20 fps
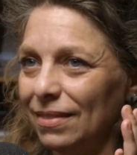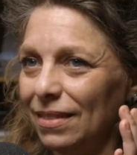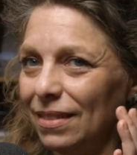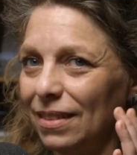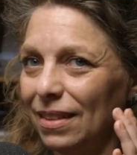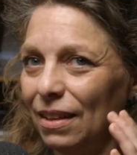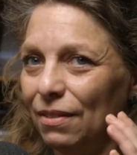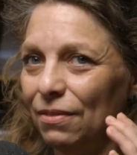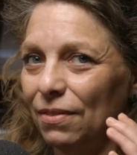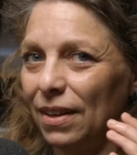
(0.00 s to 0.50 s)

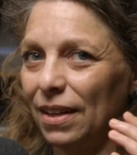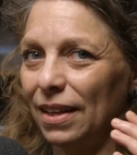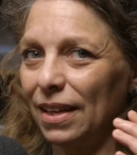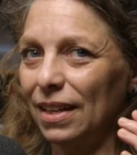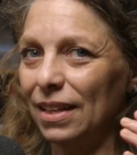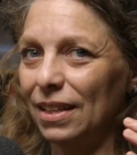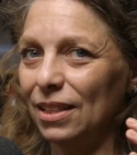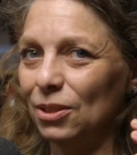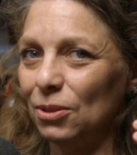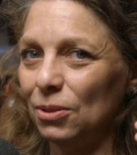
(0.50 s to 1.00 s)
if I
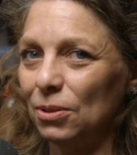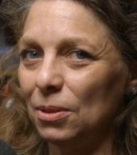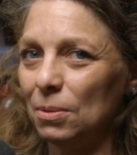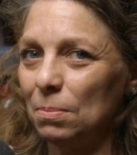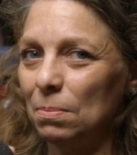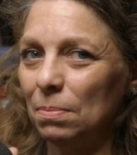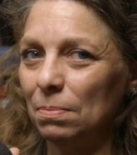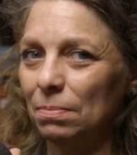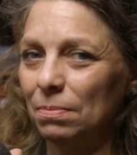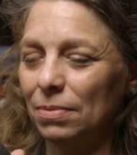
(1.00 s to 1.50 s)
get into a
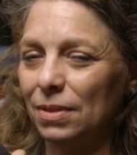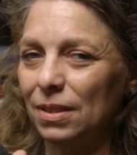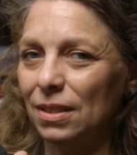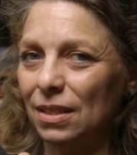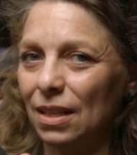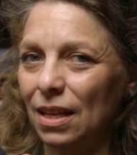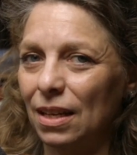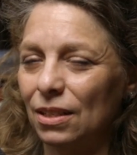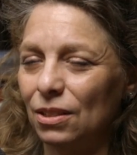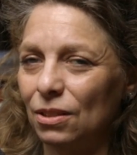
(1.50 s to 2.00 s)

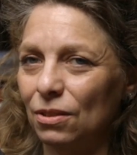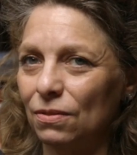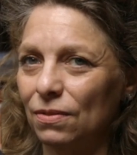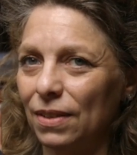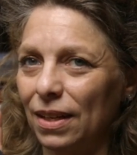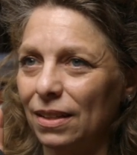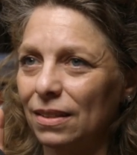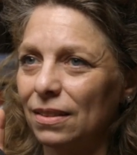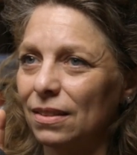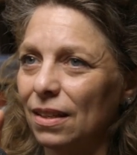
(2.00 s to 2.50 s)
state of
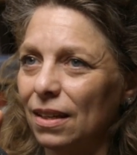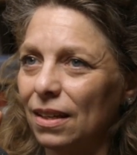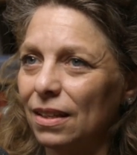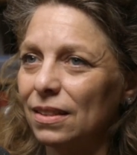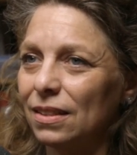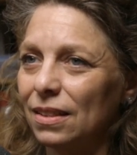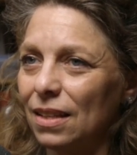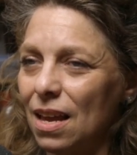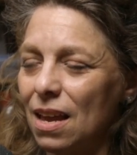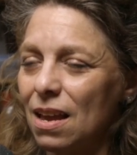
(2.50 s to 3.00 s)

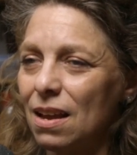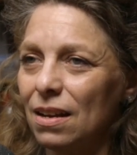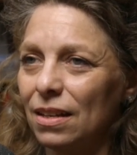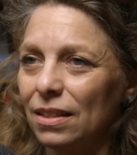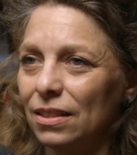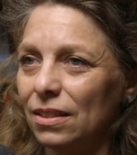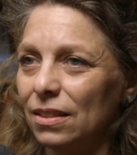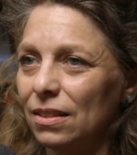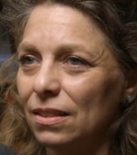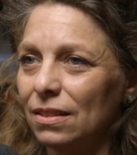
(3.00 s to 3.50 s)
anxiety, I
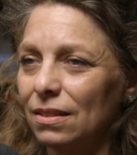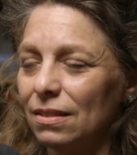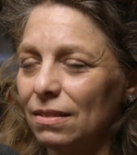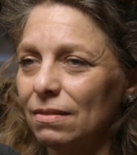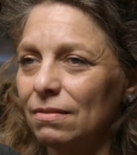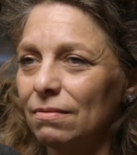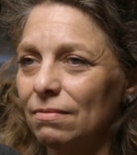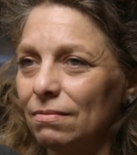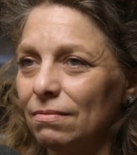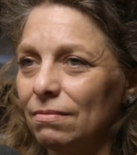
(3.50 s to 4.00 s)
just
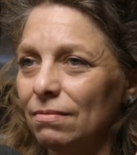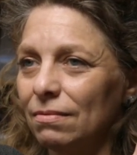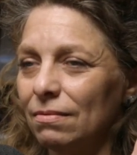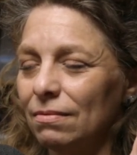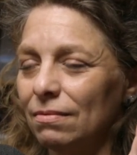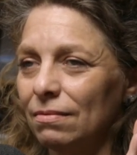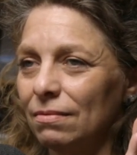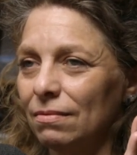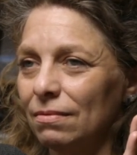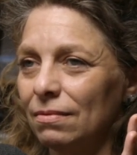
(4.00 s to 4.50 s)

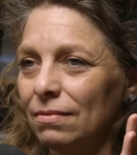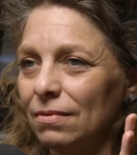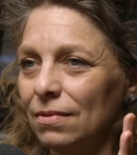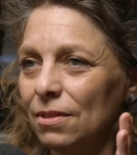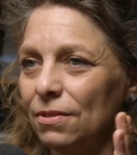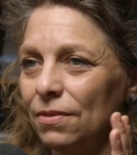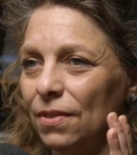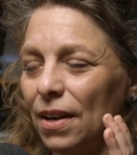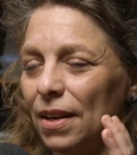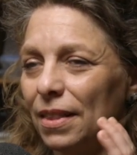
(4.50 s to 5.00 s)

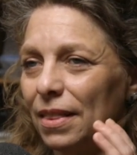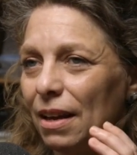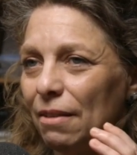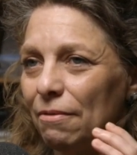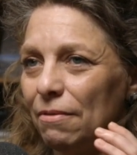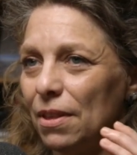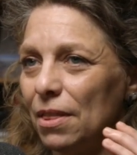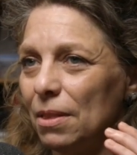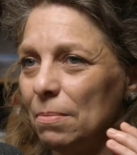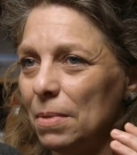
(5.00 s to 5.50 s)
find that
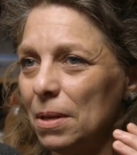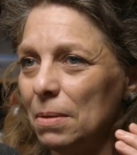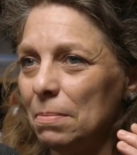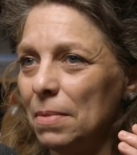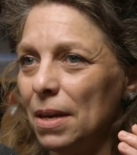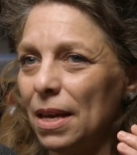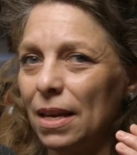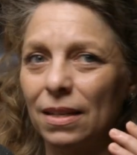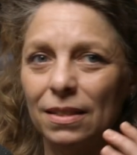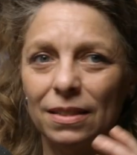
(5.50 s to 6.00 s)
rhythm in
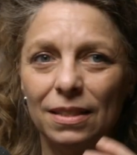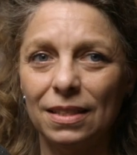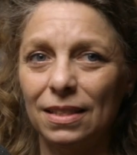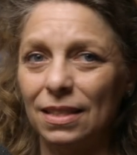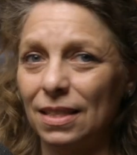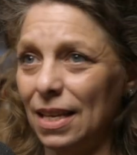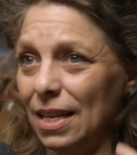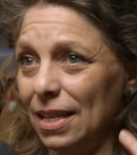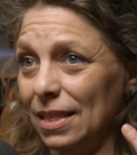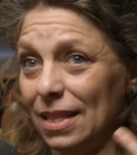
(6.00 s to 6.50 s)
me, because
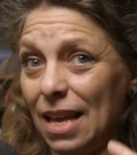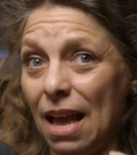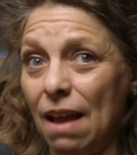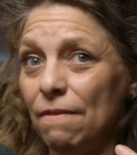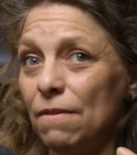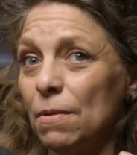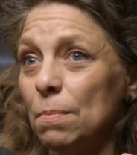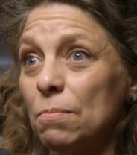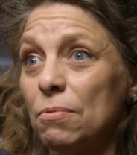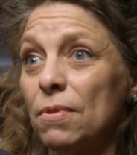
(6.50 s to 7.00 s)
it's
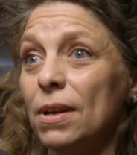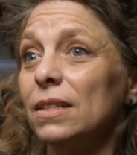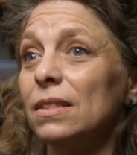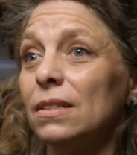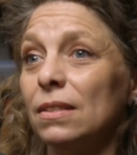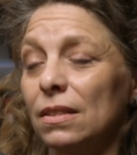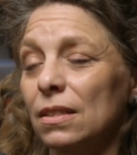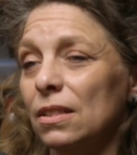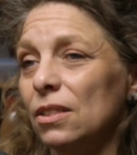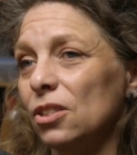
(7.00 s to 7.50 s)
ever
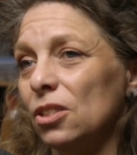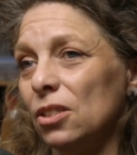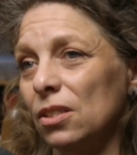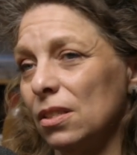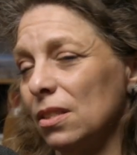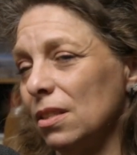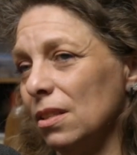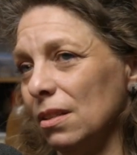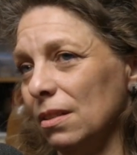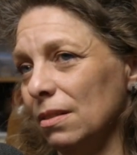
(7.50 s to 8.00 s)
present. It's
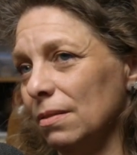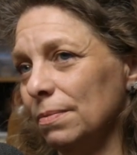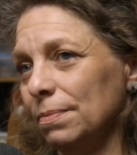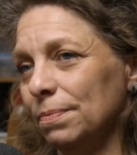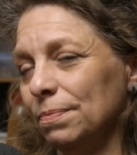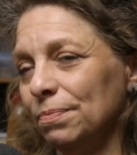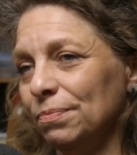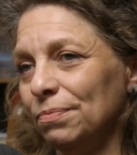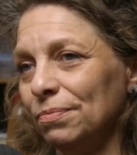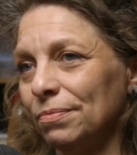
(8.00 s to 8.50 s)
just that
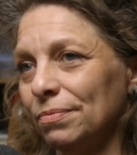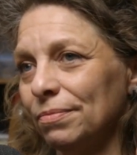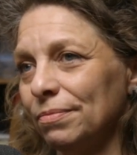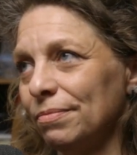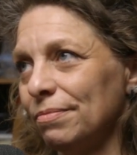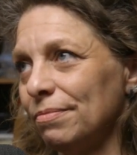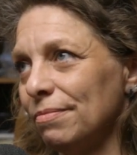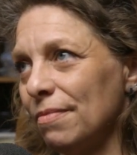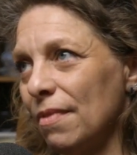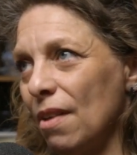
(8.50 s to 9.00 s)

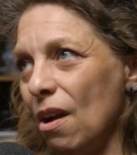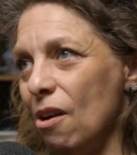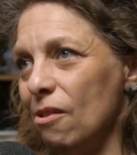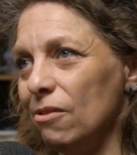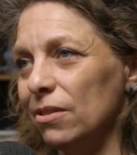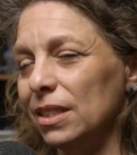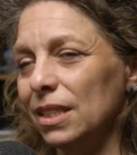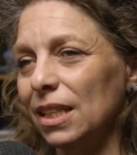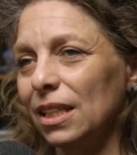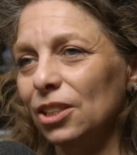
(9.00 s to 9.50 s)
our
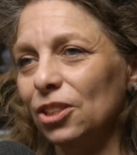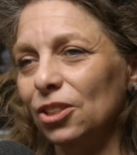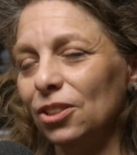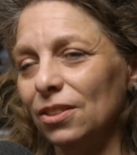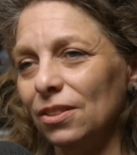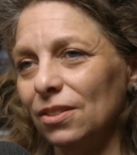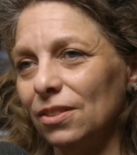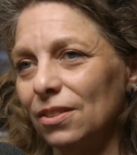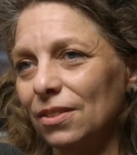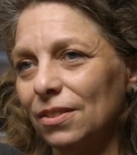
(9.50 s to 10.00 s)

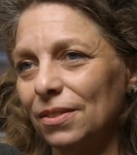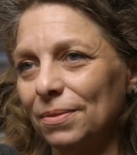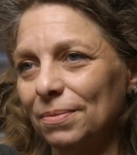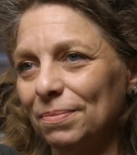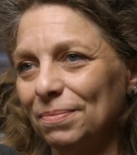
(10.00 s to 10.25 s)
addictions